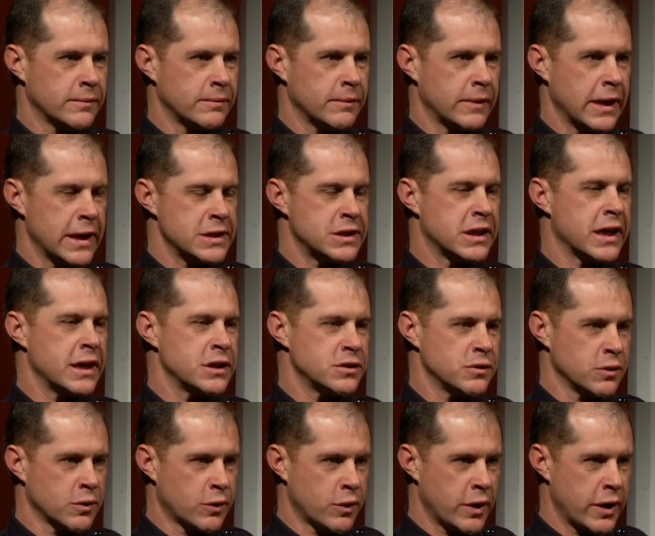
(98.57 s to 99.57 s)

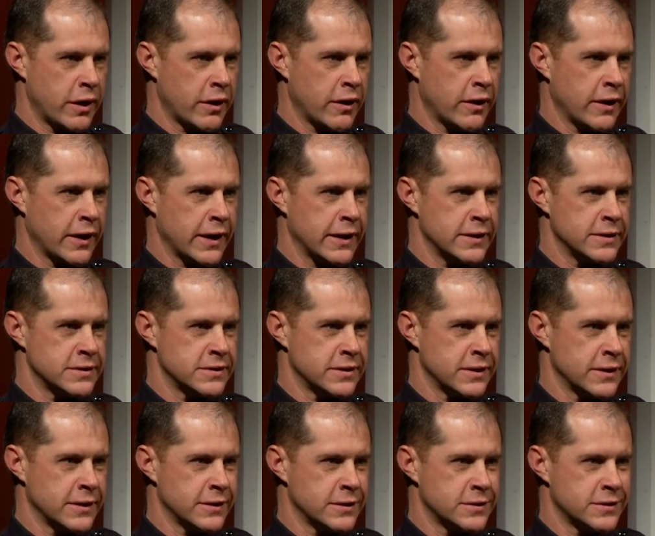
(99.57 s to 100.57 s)
educational career as
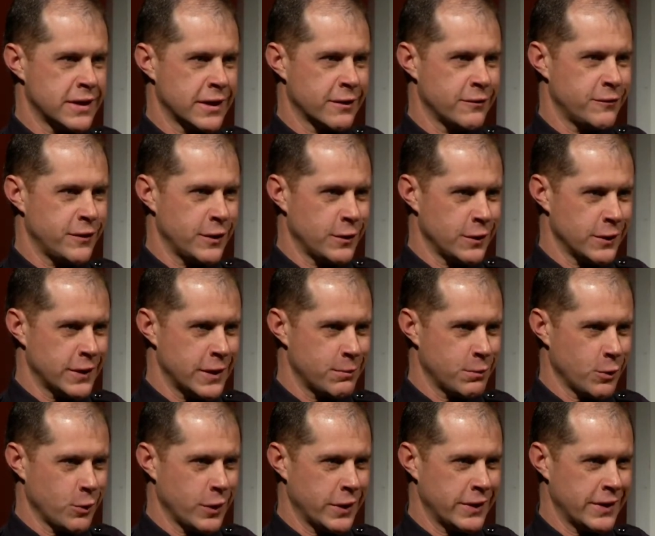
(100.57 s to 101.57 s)
second fiddle at that
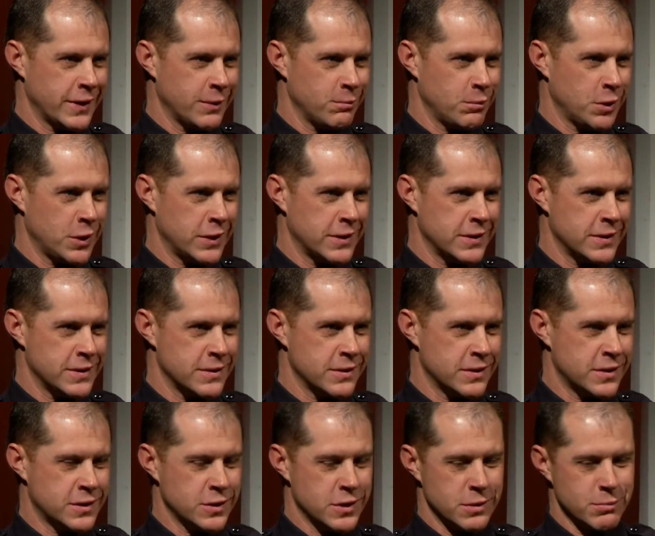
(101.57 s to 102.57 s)
point, and put it
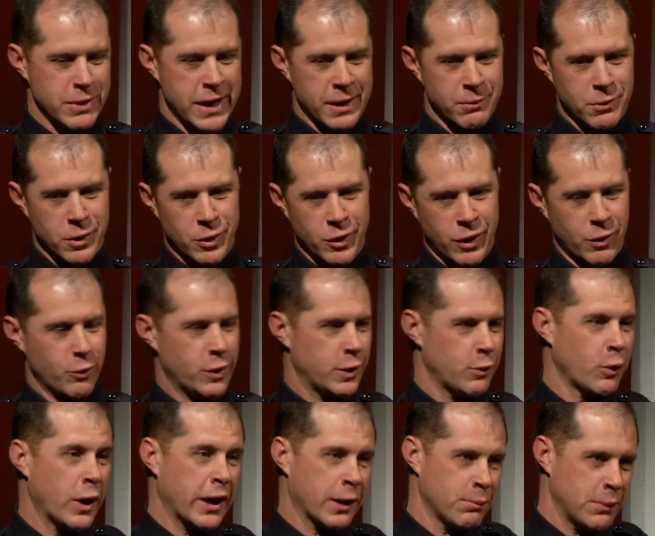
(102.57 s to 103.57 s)
to the back burner. I
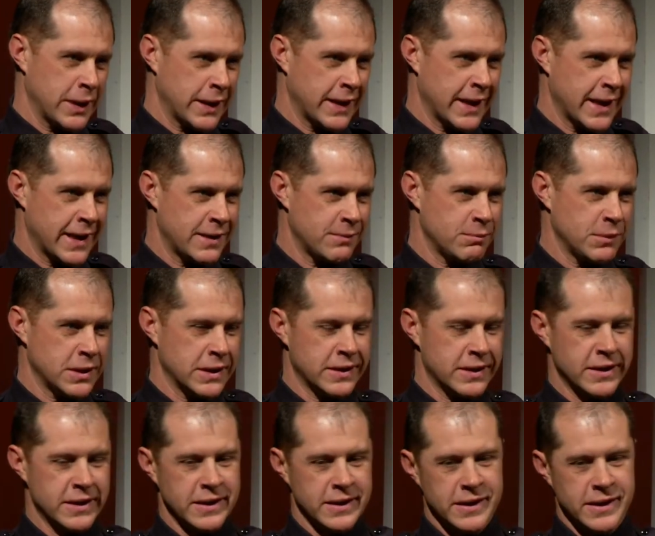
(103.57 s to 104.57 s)
wouldn't recommend that, but
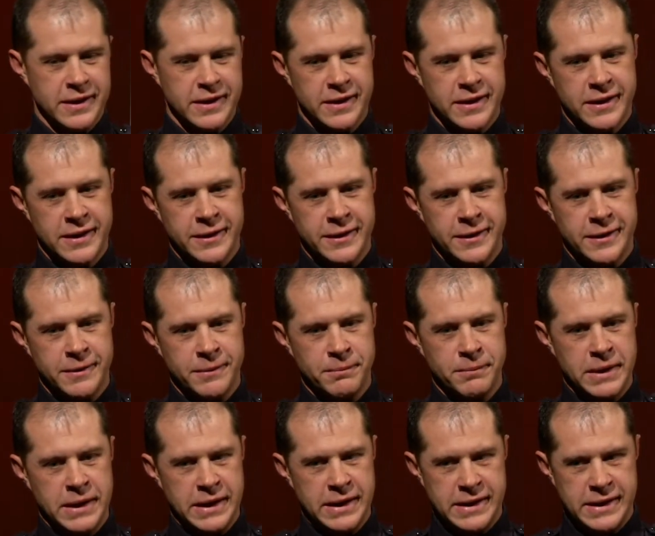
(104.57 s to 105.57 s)

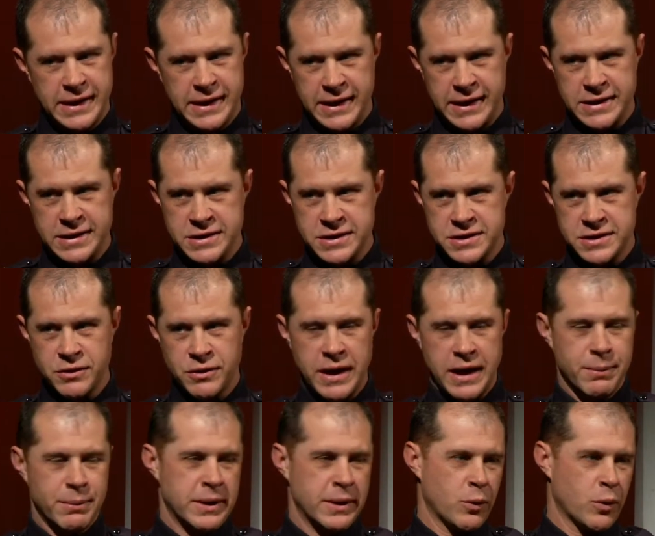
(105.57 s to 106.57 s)
it did. It just so
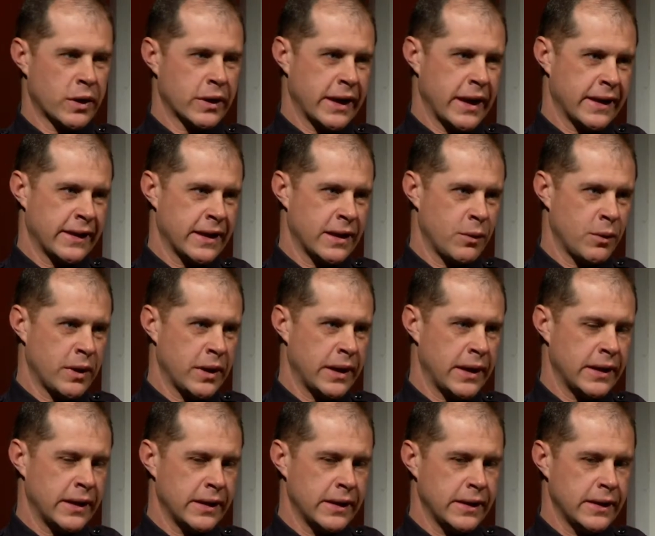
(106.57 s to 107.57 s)
happened it worked out that
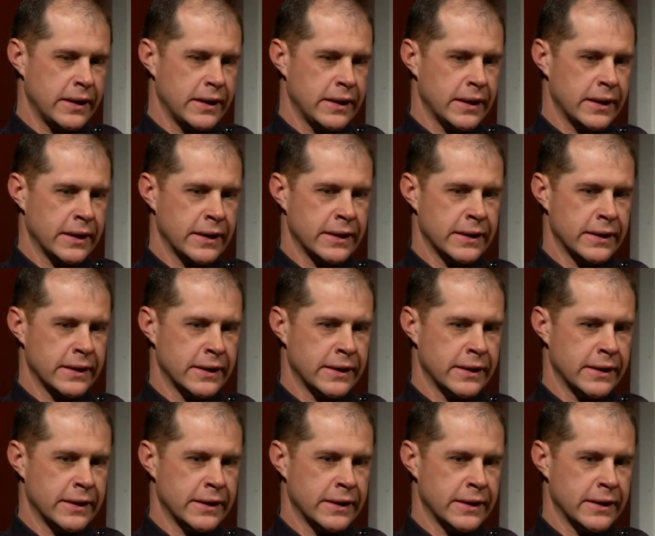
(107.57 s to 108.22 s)
way, and